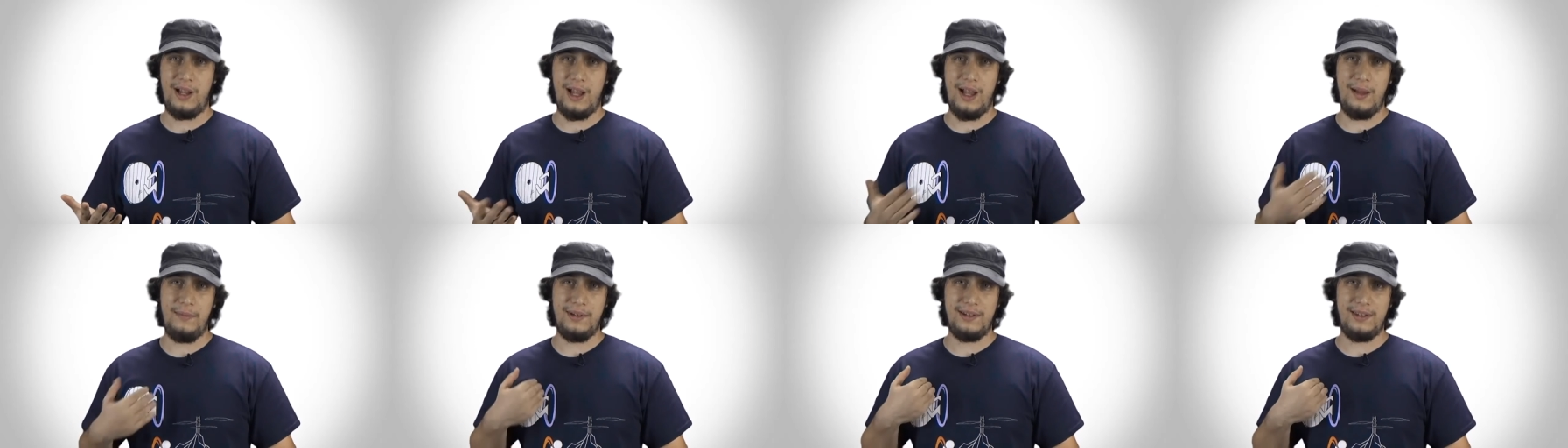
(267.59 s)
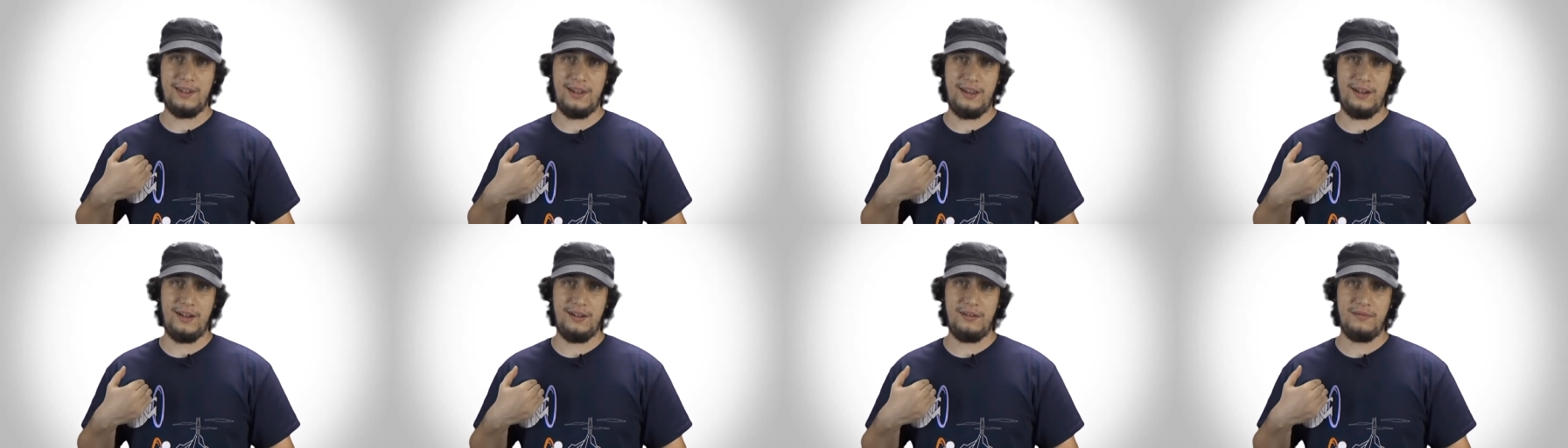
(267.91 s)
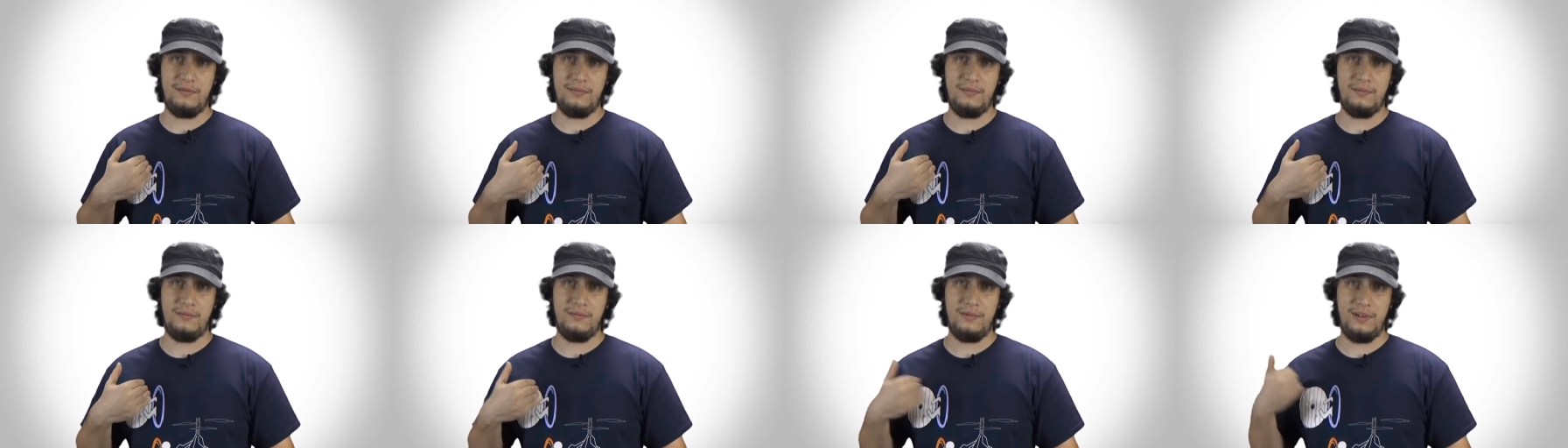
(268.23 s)
I'm excited.
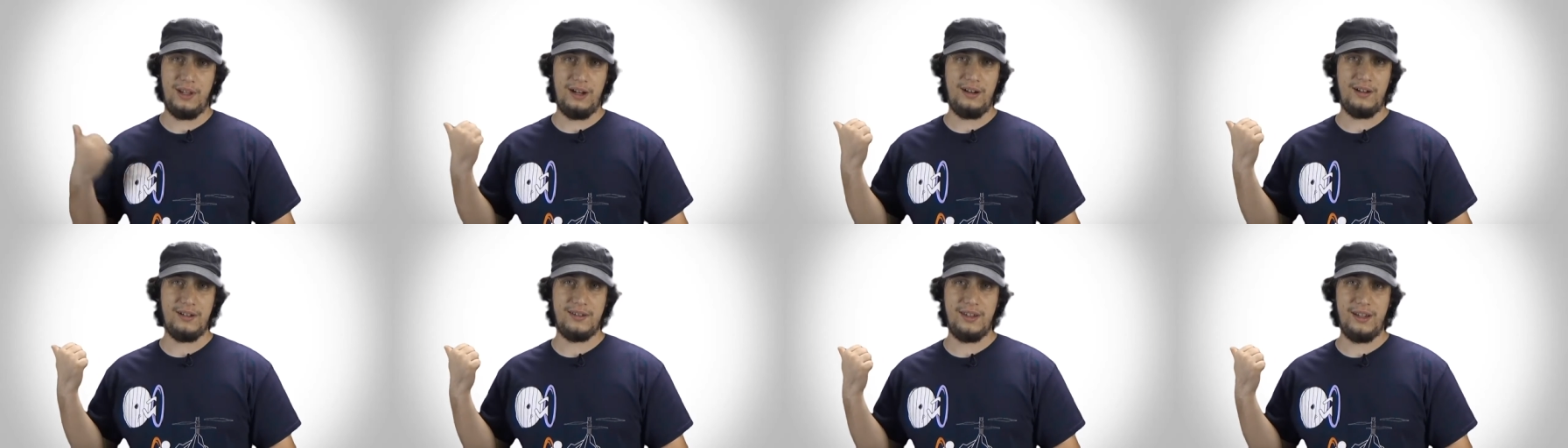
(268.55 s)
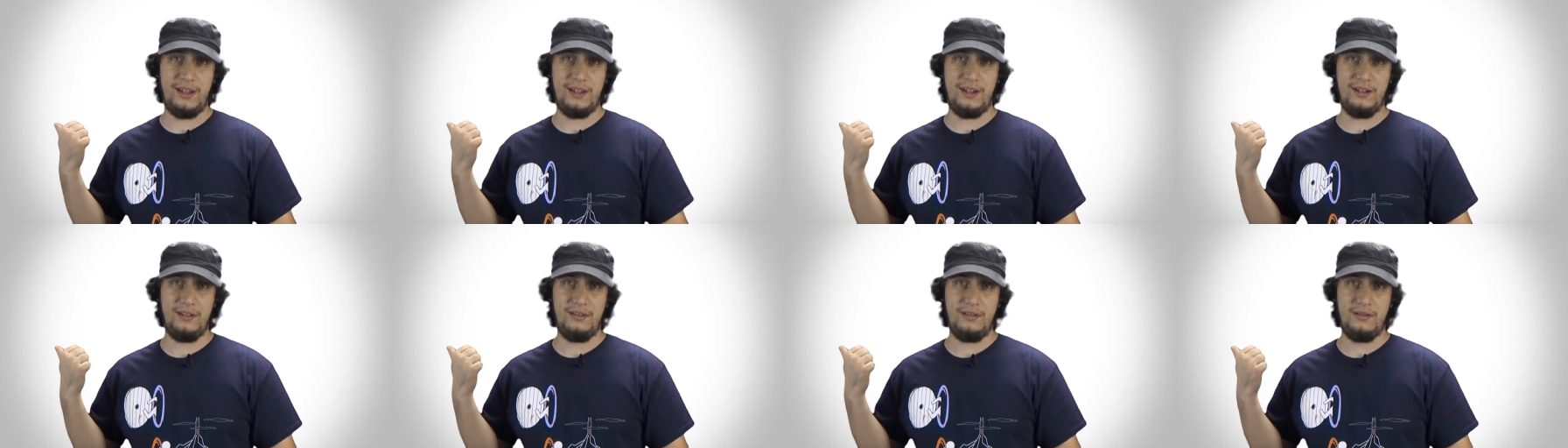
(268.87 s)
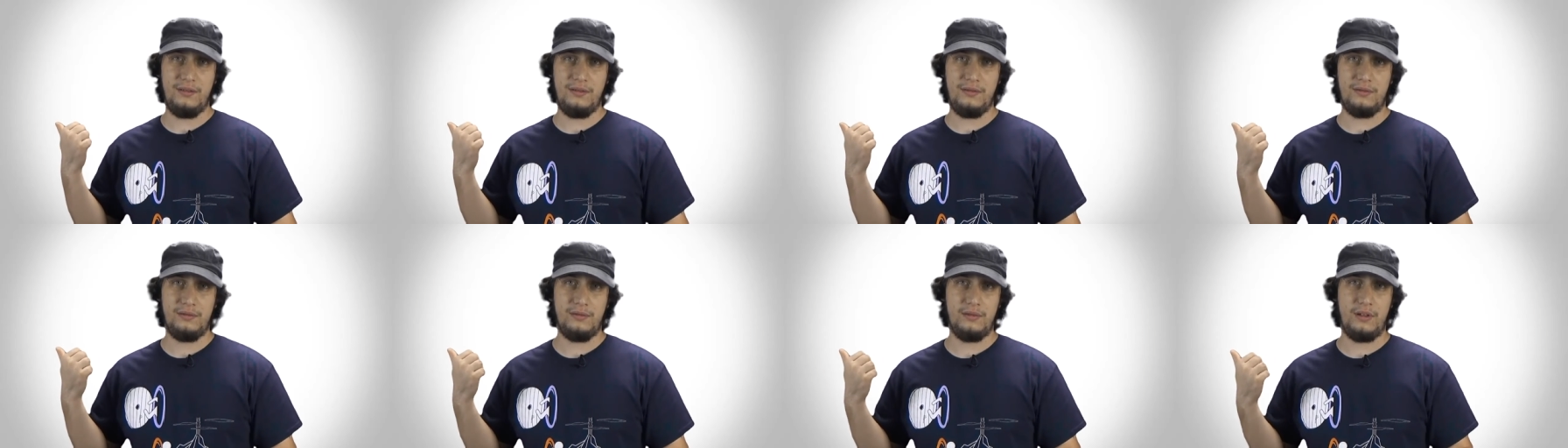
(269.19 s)
They're excited.
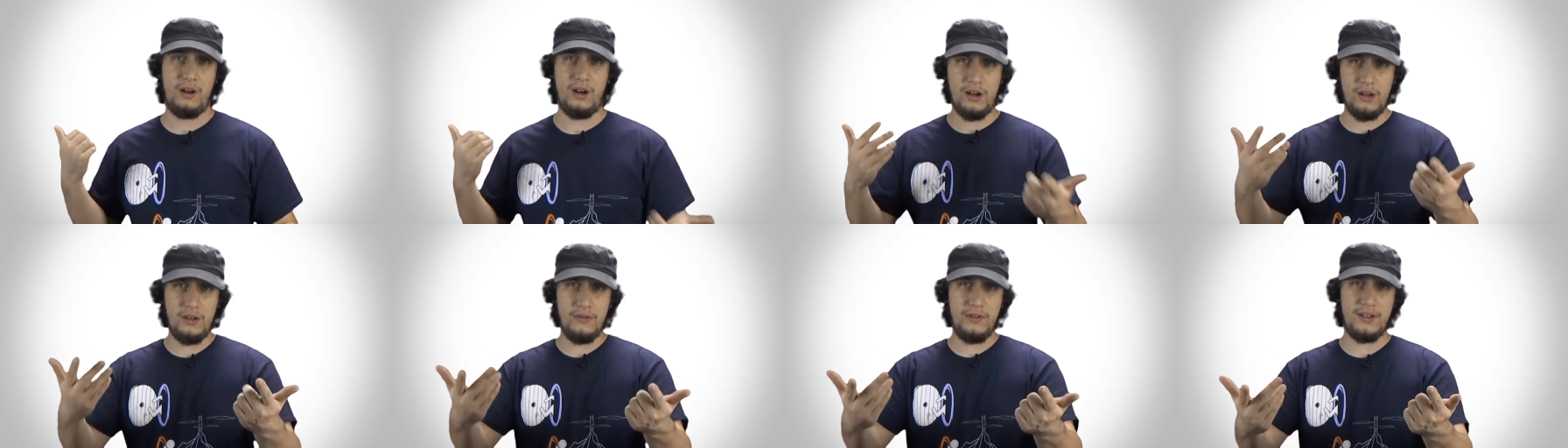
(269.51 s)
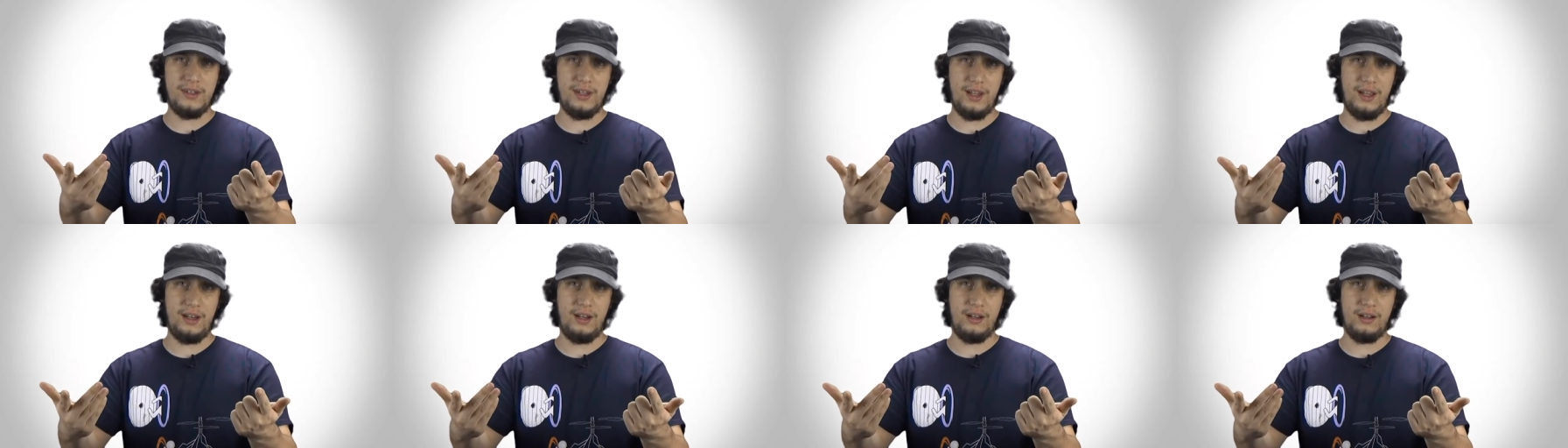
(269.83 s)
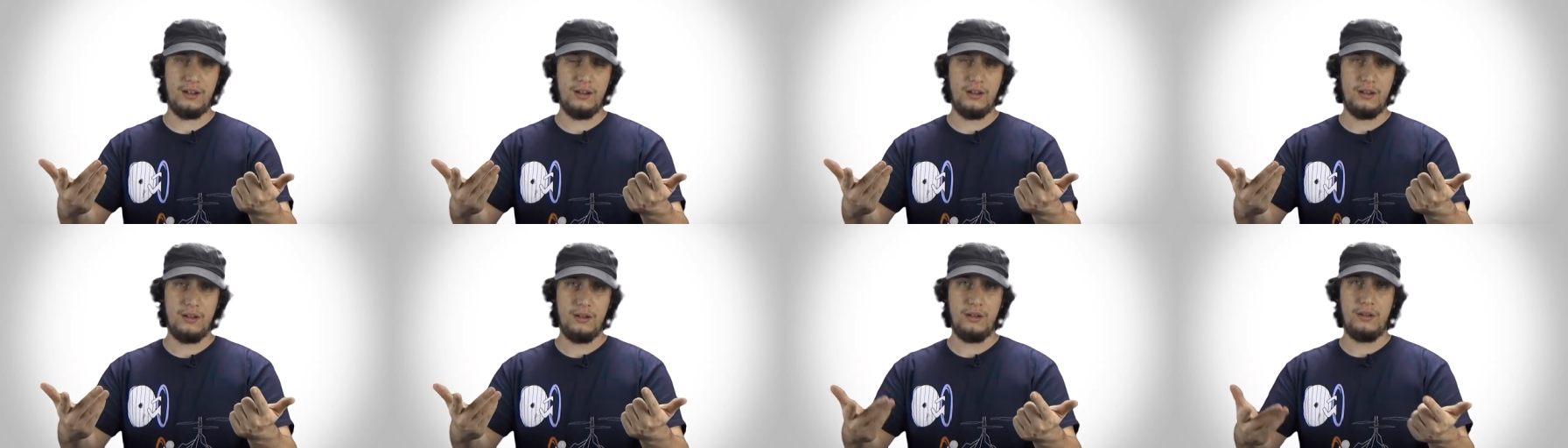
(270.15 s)
Are you excited?